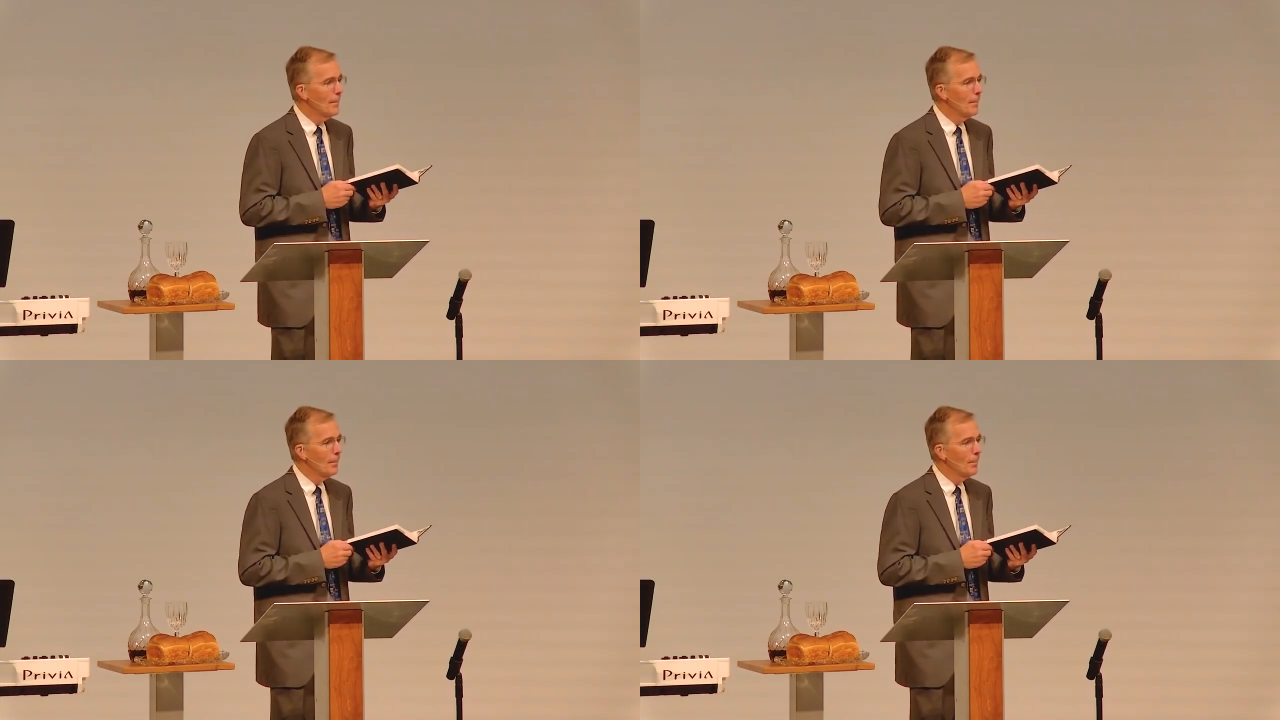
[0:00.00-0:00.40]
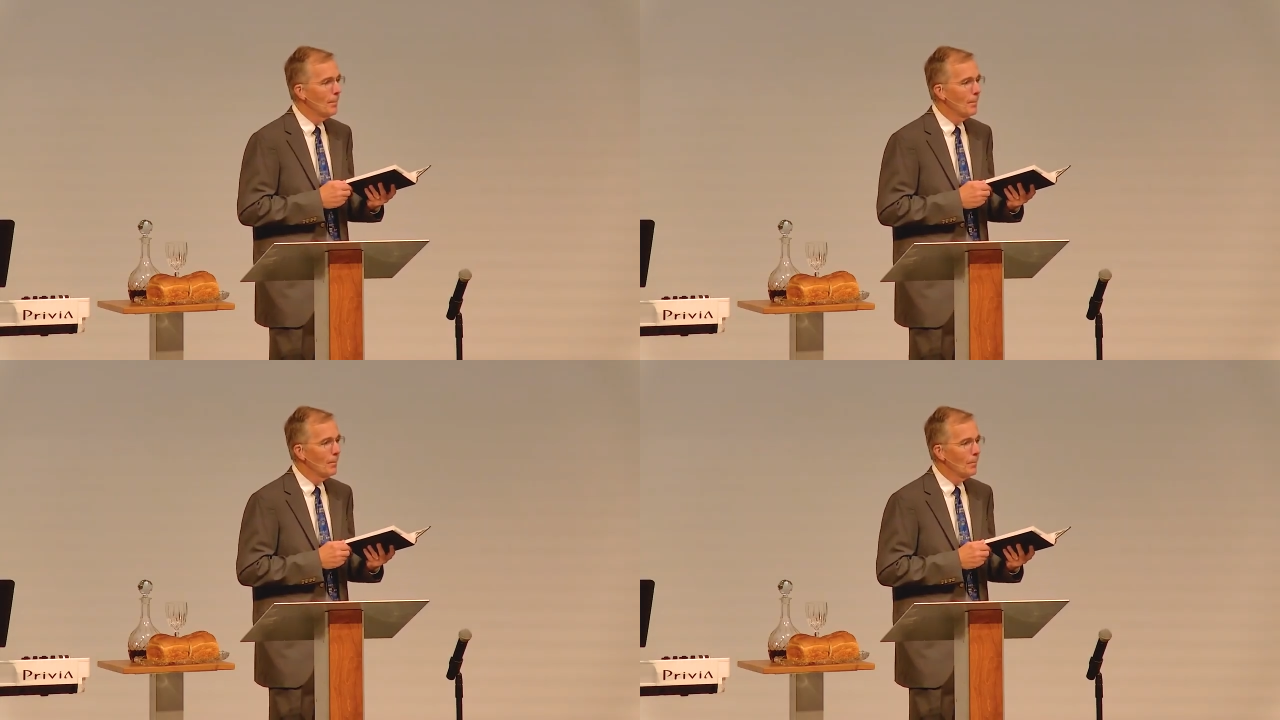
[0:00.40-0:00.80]

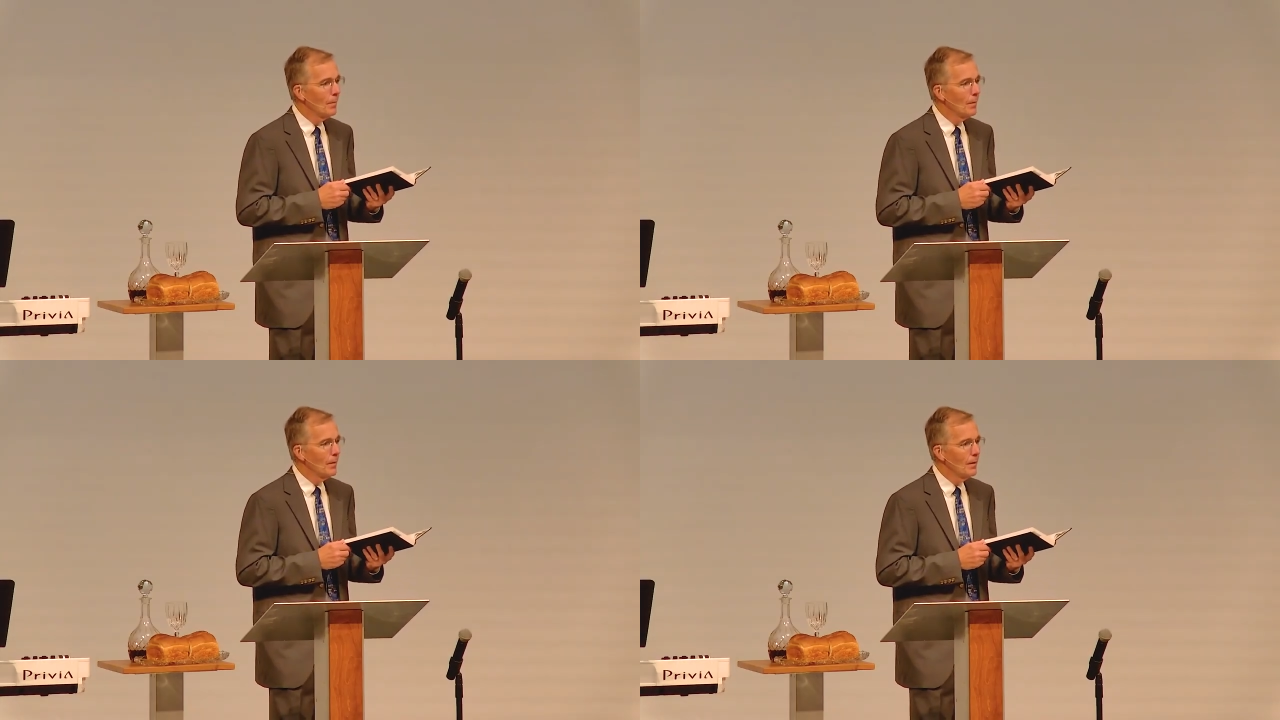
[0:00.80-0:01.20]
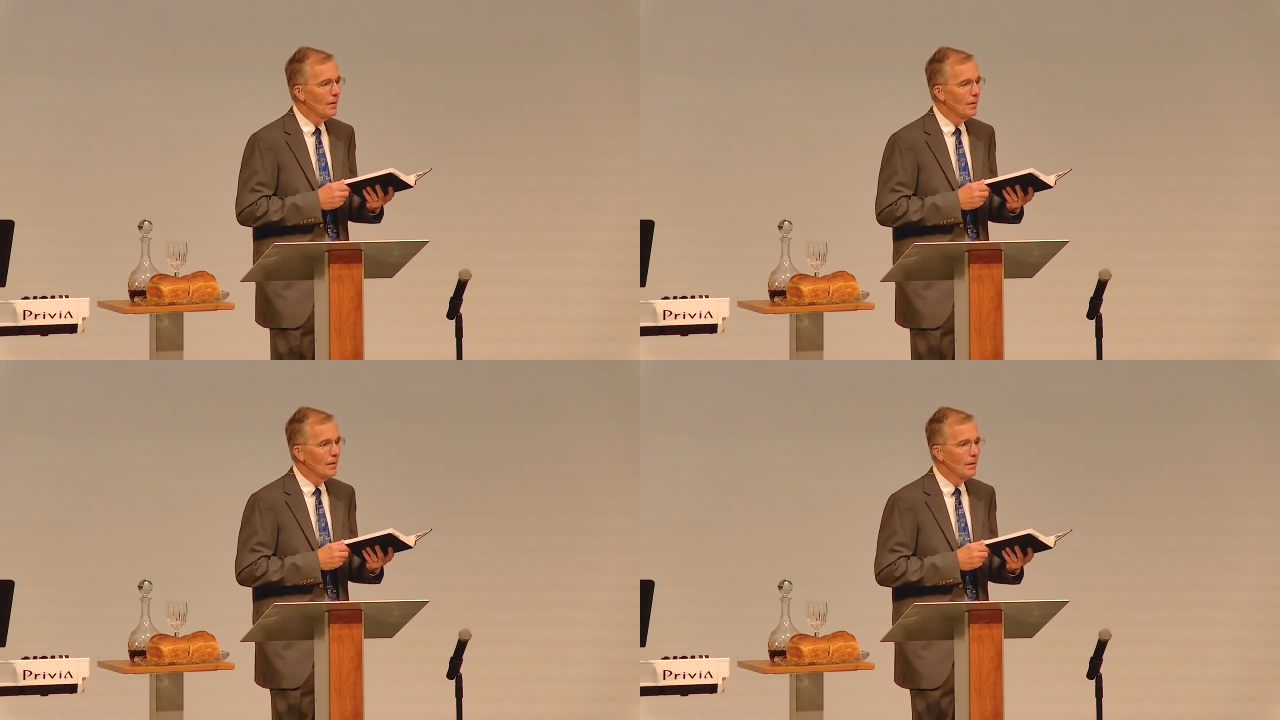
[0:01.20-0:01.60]

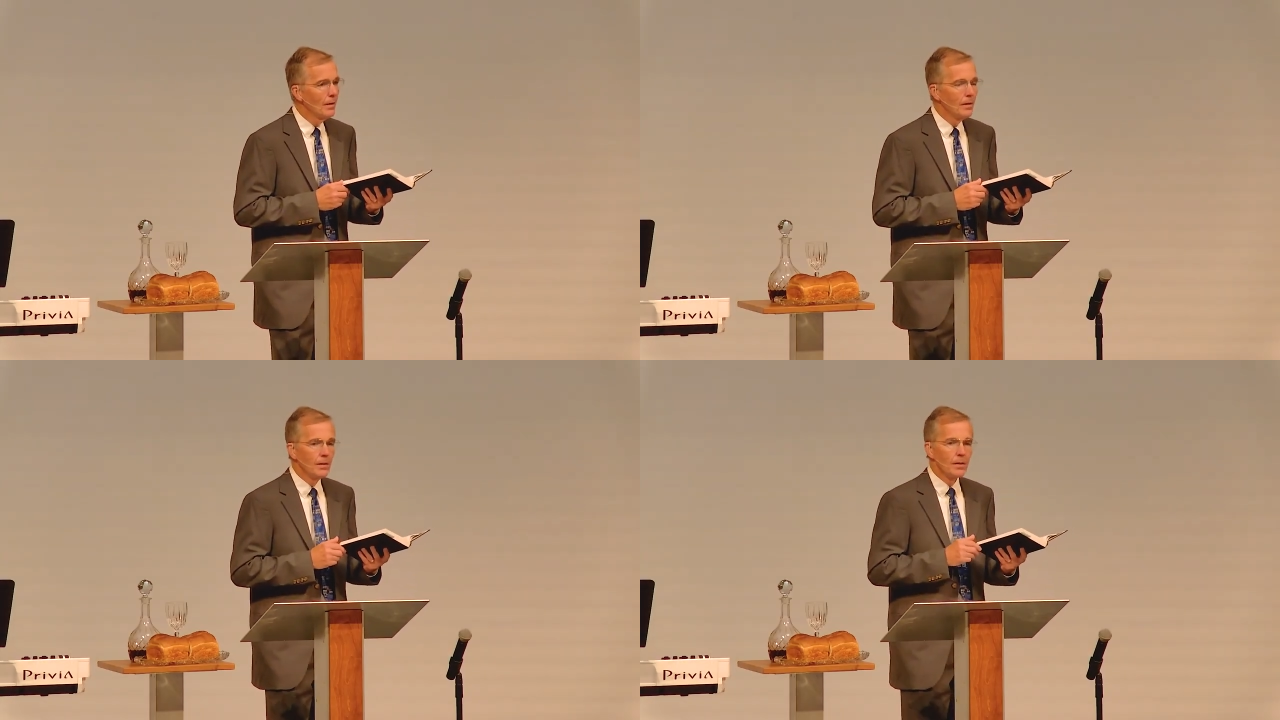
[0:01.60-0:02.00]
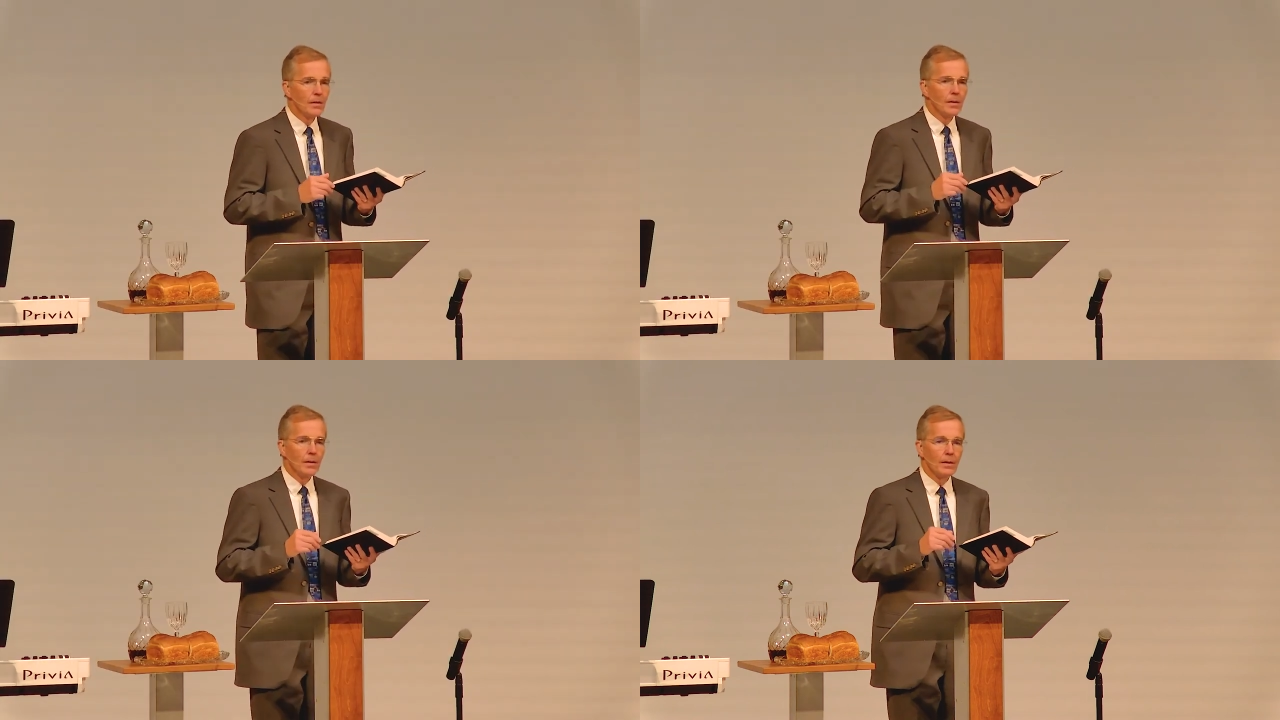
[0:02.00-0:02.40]

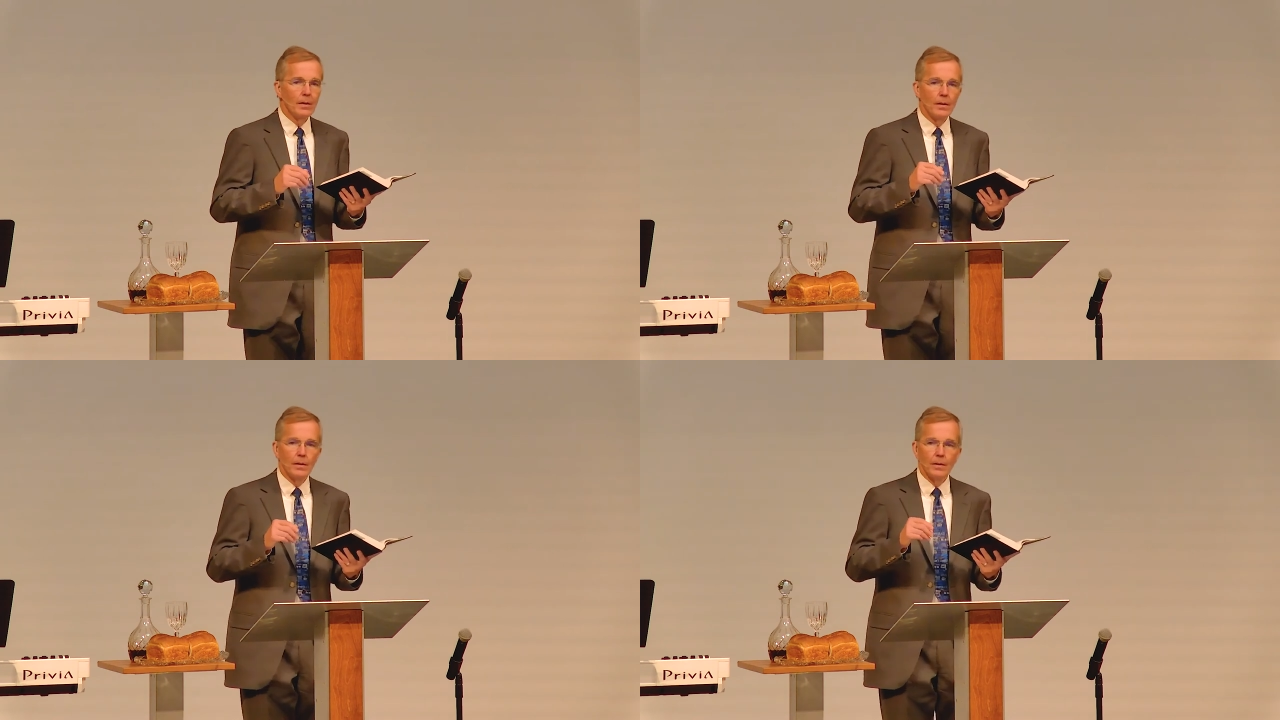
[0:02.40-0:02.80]
(no one is talking)